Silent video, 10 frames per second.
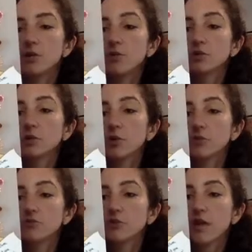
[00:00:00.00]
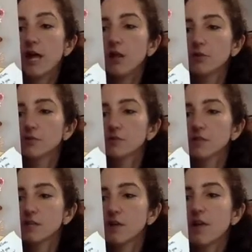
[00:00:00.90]
new clothes for the
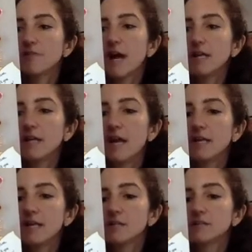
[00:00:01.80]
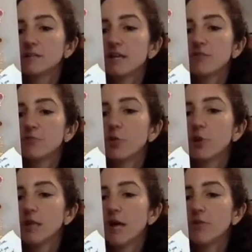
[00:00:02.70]
elves. That night, instead of more
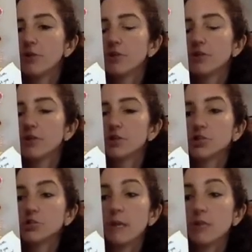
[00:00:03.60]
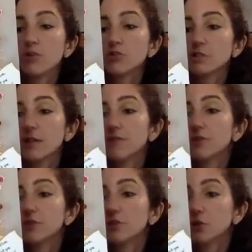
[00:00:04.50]
leather, the shoemakers left
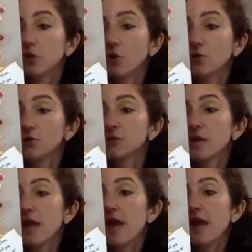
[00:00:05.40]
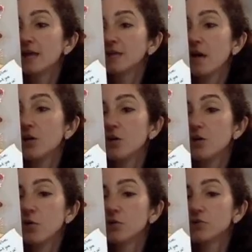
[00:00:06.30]
the clothes and a
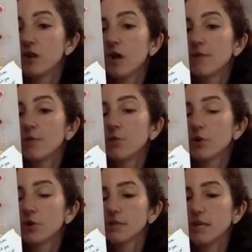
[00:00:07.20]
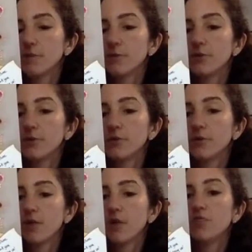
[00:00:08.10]
note on the work table.
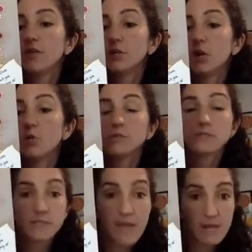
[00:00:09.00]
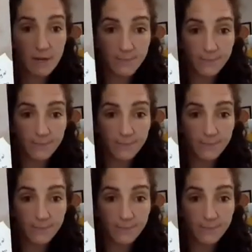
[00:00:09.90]
The note said,